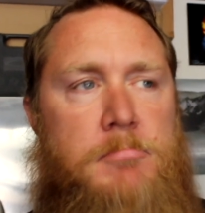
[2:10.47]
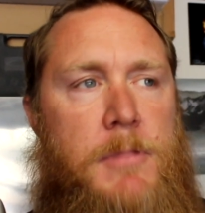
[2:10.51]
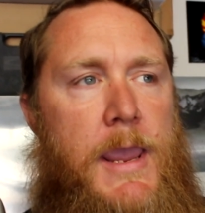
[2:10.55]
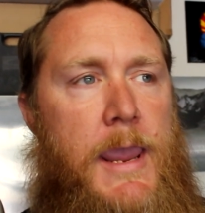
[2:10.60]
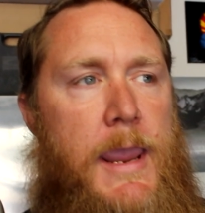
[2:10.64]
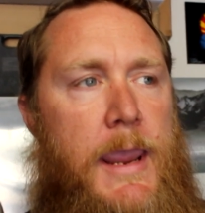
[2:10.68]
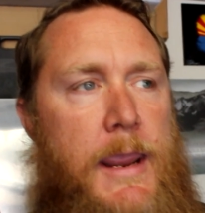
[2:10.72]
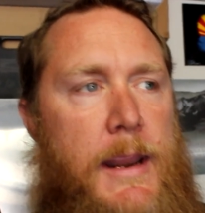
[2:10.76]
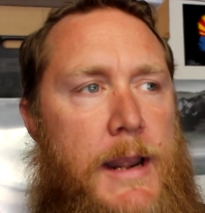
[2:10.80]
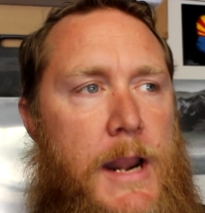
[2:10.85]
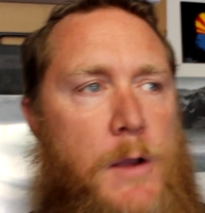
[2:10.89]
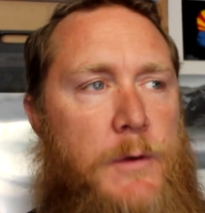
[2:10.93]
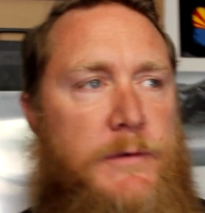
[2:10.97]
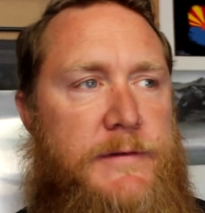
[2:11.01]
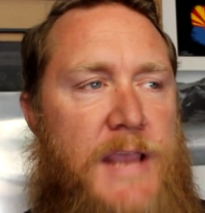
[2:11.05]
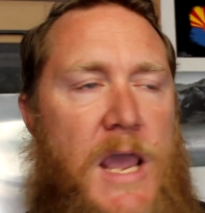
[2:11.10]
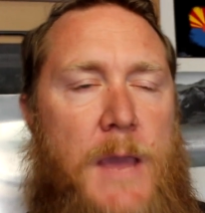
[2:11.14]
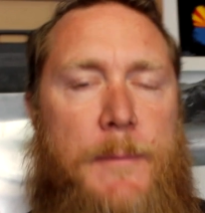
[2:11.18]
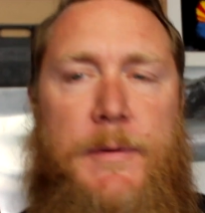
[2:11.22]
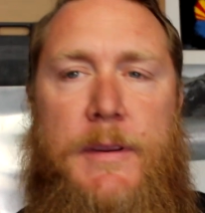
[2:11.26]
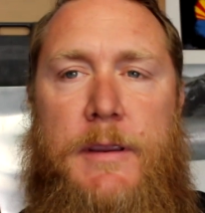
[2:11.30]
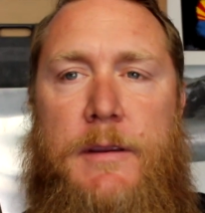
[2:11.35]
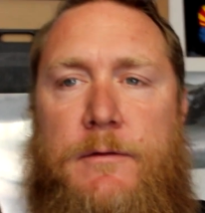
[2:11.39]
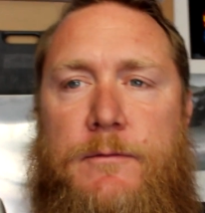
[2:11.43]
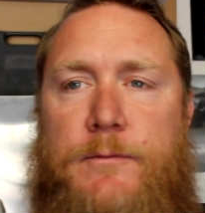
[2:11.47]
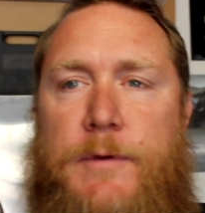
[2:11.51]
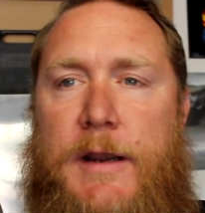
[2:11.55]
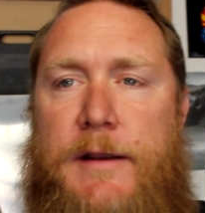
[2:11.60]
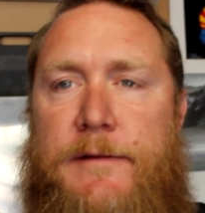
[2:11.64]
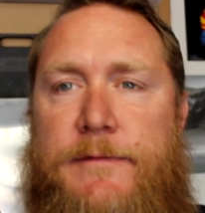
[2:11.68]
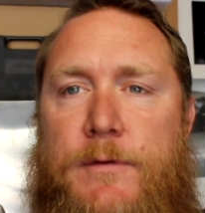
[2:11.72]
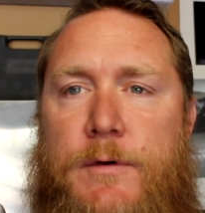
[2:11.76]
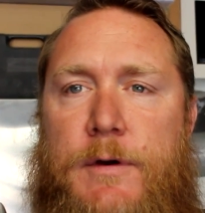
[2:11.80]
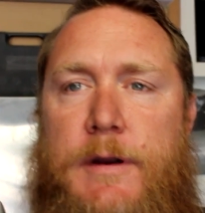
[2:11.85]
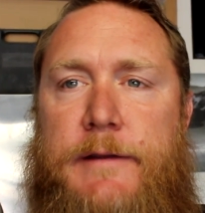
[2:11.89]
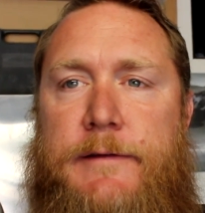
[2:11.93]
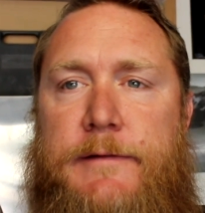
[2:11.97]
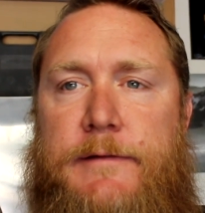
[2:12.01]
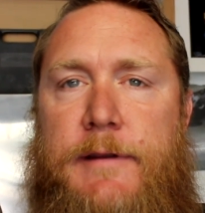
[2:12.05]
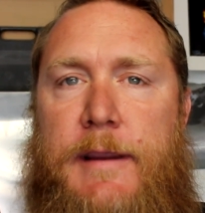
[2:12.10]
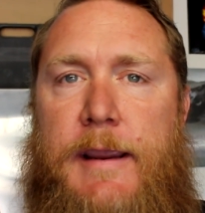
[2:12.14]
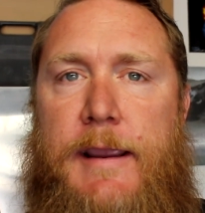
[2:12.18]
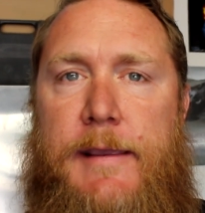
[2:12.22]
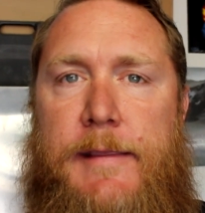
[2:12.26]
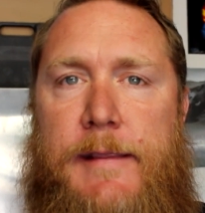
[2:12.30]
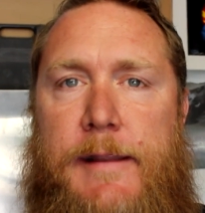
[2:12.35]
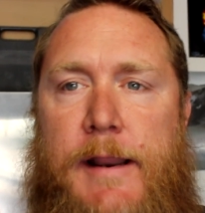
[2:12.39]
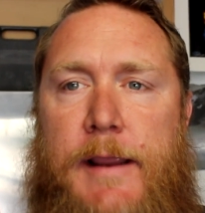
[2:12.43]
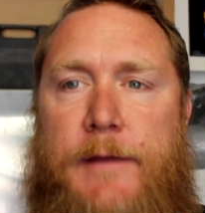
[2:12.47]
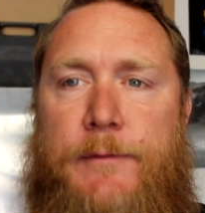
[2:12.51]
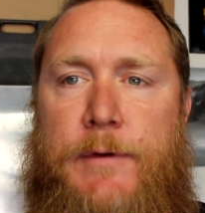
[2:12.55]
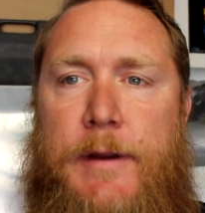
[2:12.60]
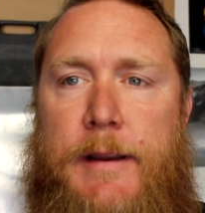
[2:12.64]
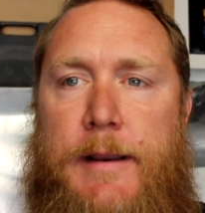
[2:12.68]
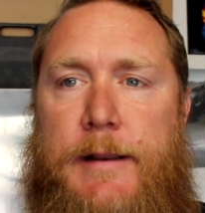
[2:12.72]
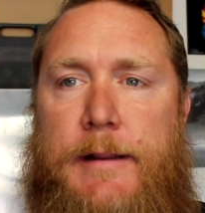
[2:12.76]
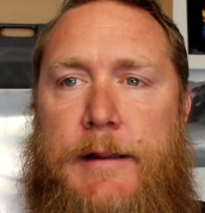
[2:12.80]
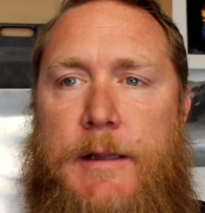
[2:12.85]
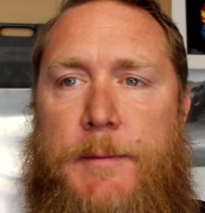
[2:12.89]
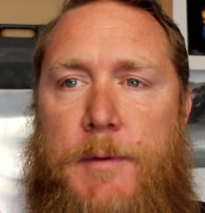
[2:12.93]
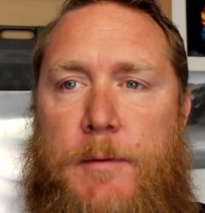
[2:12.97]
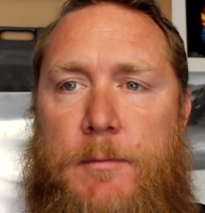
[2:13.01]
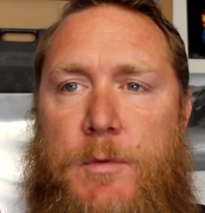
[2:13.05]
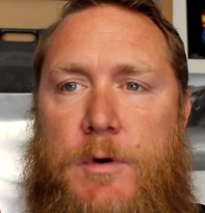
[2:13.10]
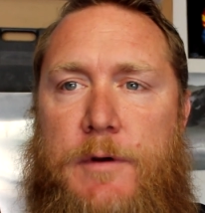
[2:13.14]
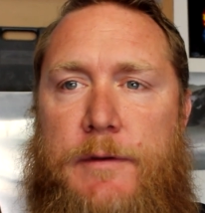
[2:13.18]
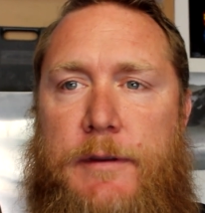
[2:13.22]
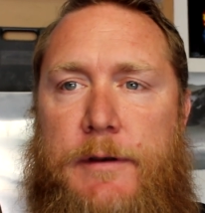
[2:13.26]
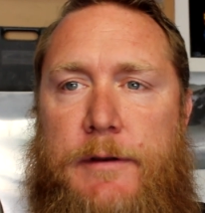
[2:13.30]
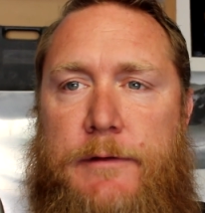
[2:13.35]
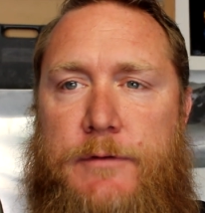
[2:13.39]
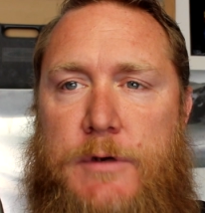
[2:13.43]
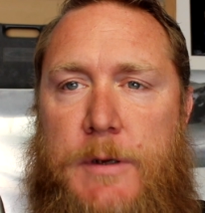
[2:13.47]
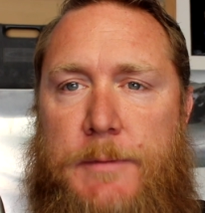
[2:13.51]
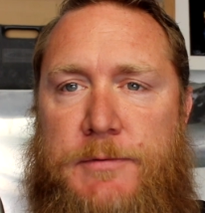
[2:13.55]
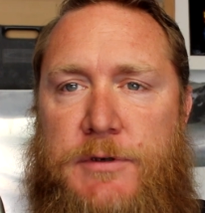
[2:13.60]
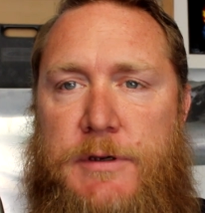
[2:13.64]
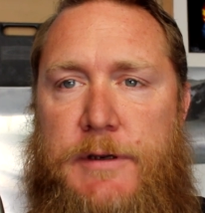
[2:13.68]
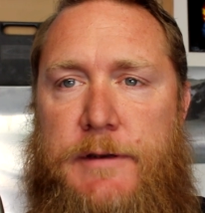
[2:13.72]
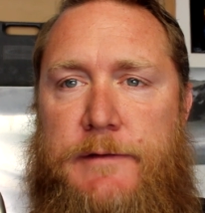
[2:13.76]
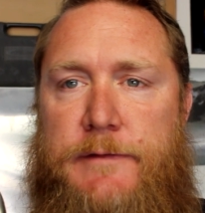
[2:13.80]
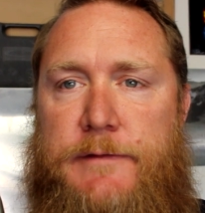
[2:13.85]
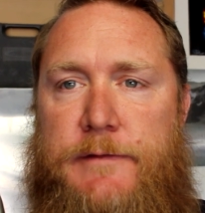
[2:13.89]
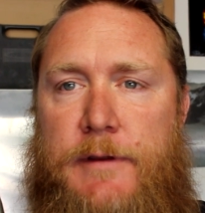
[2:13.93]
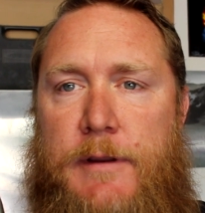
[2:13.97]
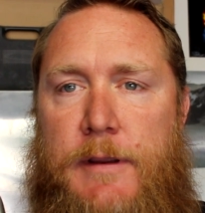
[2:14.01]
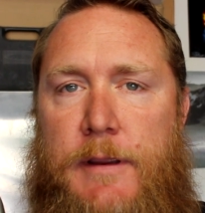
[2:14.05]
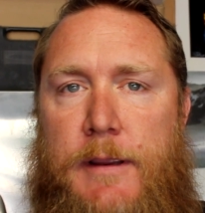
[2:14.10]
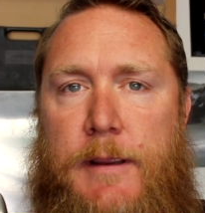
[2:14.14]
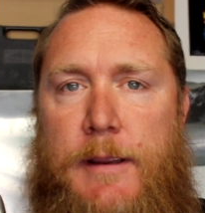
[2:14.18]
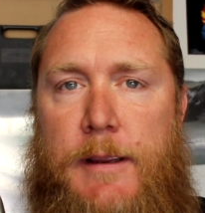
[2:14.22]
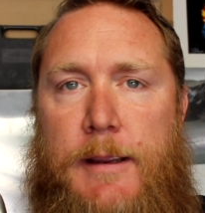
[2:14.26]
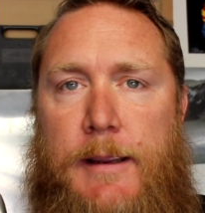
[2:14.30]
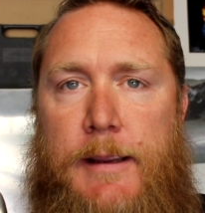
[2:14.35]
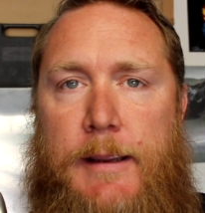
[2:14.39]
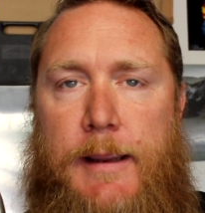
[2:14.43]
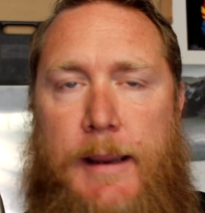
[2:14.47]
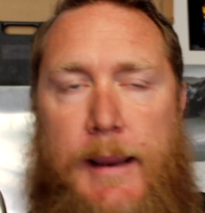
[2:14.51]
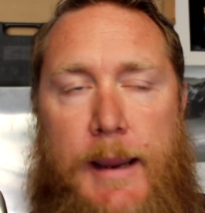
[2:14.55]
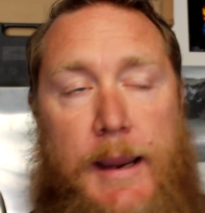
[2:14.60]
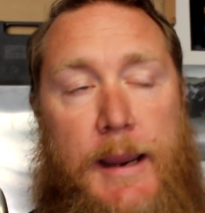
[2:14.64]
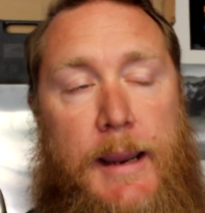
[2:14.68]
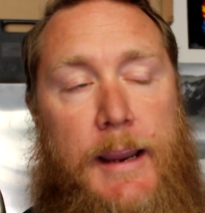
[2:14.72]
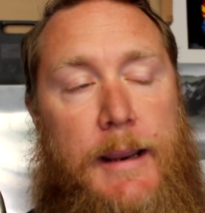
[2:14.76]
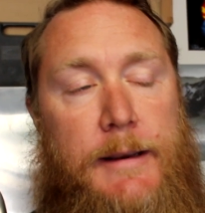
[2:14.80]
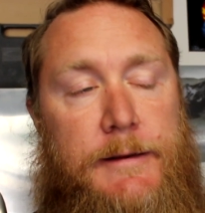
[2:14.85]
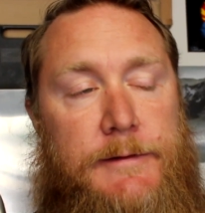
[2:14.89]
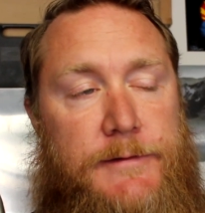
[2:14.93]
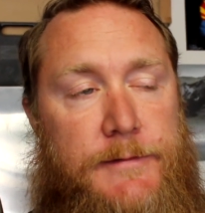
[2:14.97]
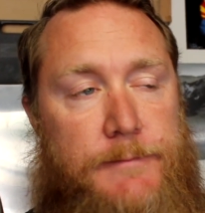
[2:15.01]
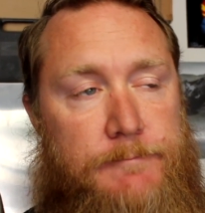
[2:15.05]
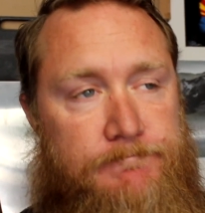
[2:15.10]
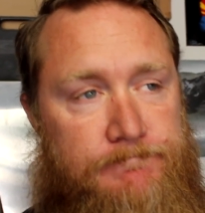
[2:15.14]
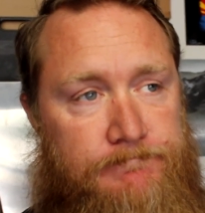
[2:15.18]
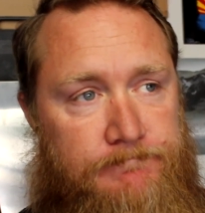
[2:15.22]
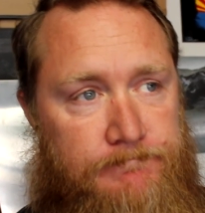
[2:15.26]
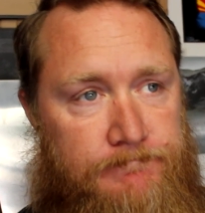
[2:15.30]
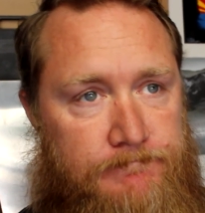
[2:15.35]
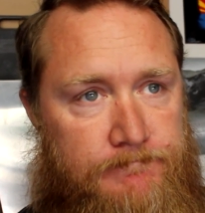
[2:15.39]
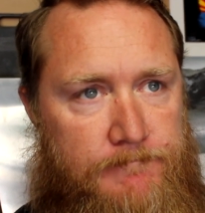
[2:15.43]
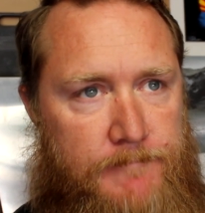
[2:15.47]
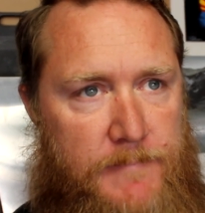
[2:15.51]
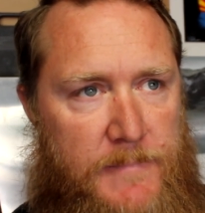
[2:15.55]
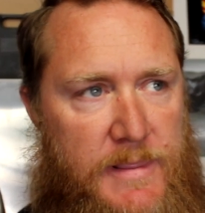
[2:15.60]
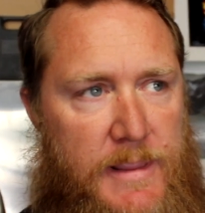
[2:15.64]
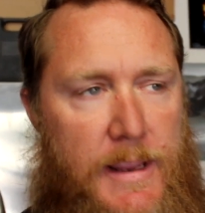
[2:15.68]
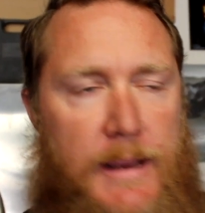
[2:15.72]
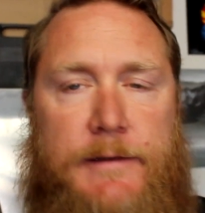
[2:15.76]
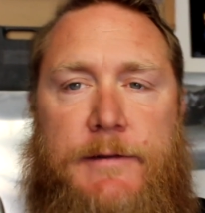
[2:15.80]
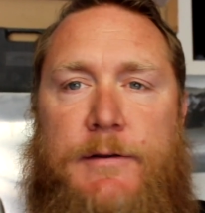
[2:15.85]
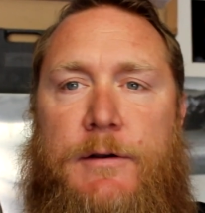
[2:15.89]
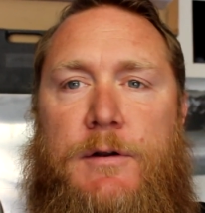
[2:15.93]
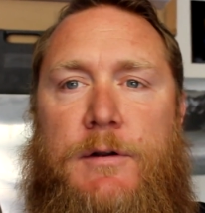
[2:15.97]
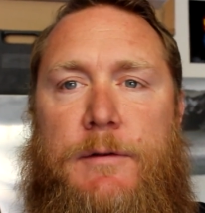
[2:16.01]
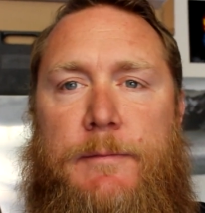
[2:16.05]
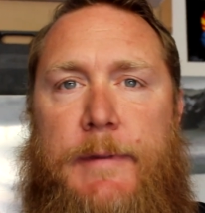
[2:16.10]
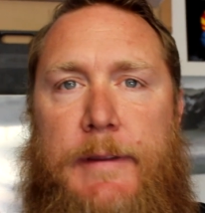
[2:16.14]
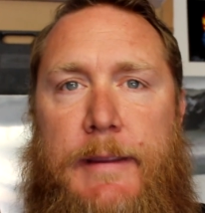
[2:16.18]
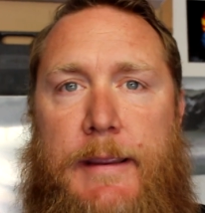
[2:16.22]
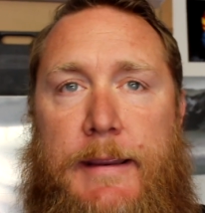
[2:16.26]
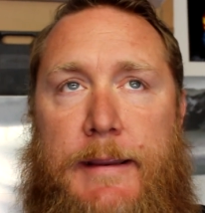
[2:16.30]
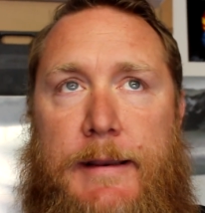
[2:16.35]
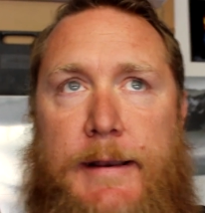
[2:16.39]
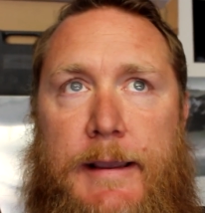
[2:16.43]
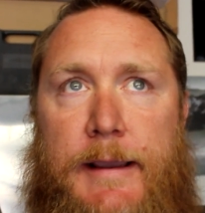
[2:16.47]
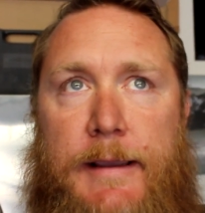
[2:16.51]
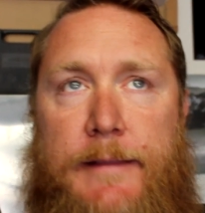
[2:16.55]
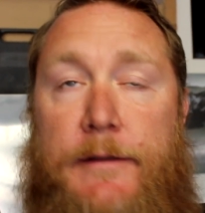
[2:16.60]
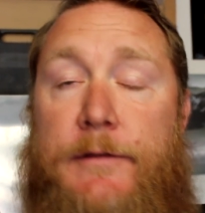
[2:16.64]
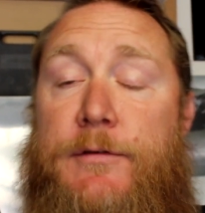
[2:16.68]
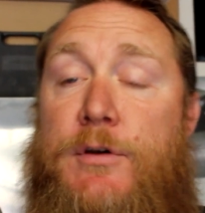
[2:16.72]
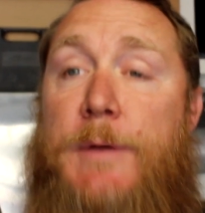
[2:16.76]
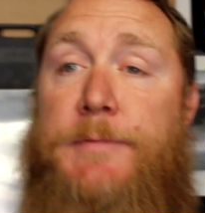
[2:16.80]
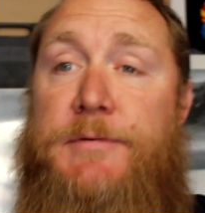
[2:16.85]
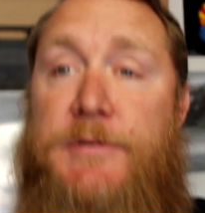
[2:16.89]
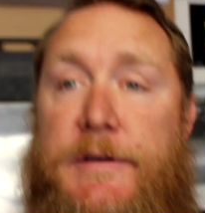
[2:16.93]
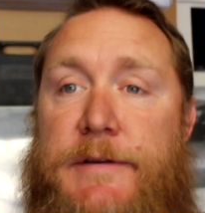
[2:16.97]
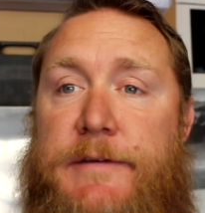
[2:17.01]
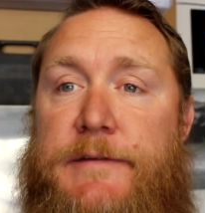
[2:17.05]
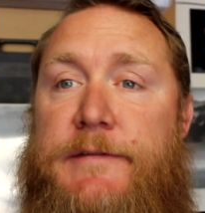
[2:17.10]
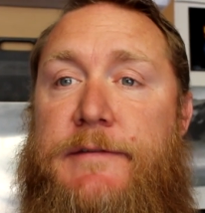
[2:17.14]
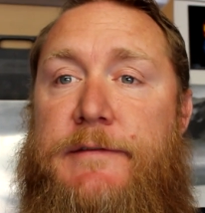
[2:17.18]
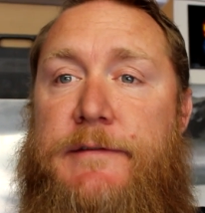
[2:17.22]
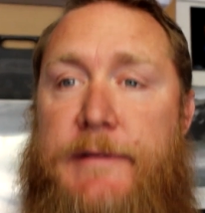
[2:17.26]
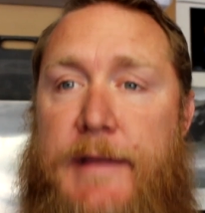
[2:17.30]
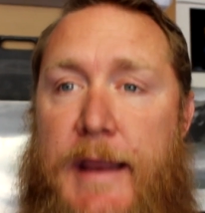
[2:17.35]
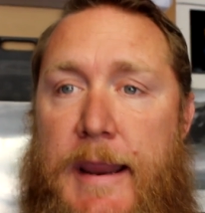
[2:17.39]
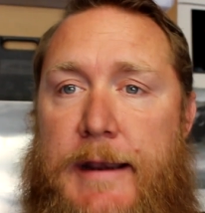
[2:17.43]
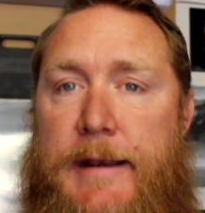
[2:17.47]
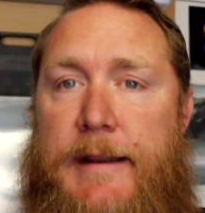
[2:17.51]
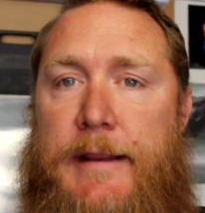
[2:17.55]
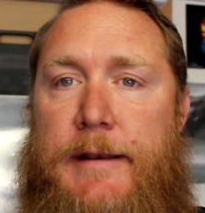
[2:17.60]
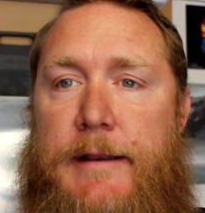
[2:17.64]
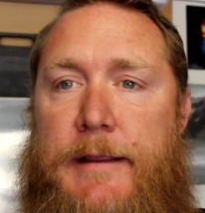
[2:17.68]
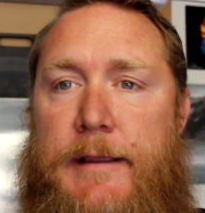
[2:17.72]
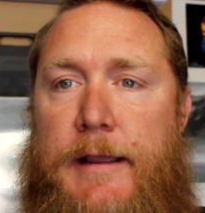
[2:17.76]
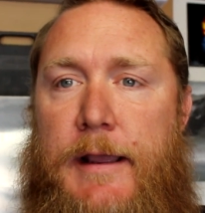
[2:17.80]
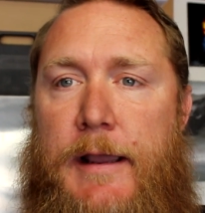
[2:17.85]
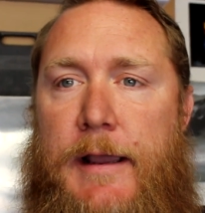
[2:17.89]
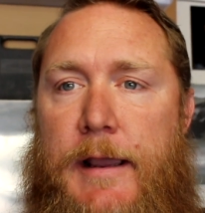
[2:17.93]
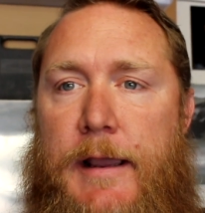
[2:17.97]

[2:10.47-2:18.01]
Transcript: and I was happy, ready for it, and then I read a little bit more of the descriptions, and they told it, the descriptions stated